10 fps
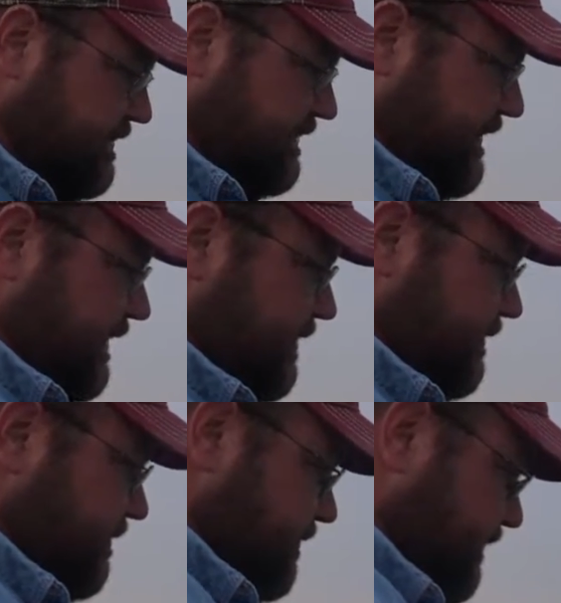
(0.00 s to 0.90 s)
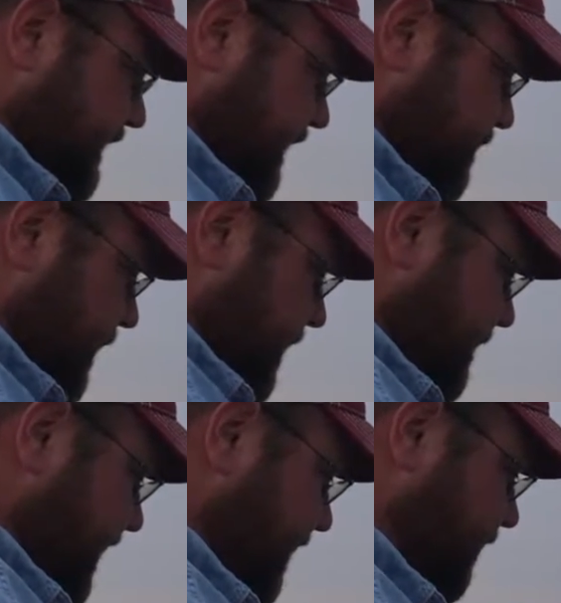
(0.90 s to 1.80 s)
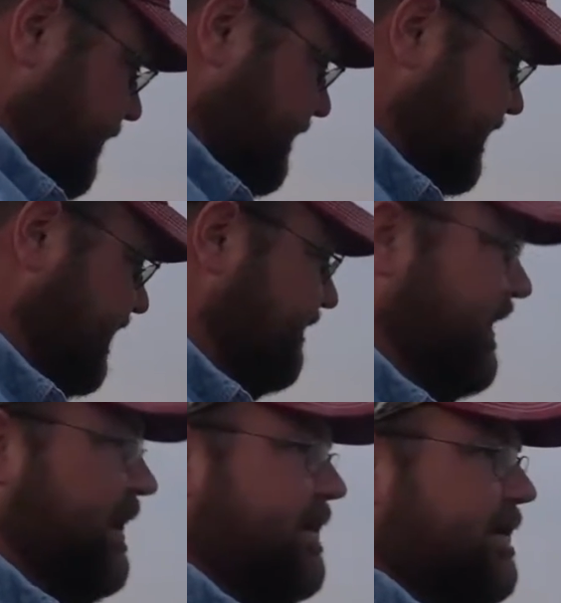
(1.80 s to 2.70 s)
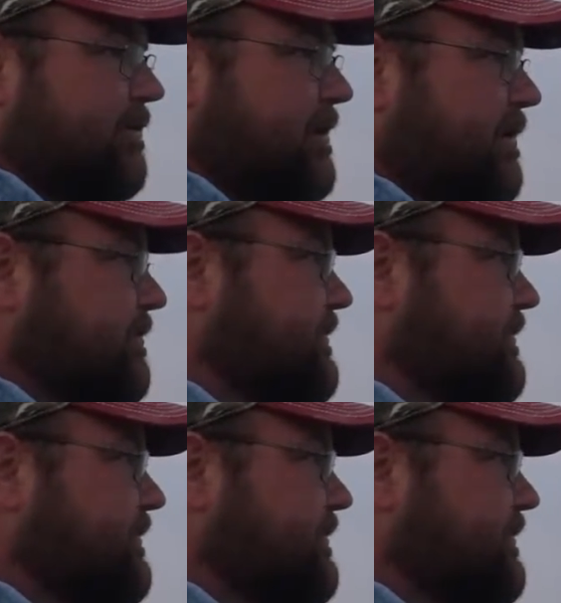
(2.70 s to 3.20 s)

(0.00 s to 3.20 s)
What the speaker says: the second bump now that I've had out here.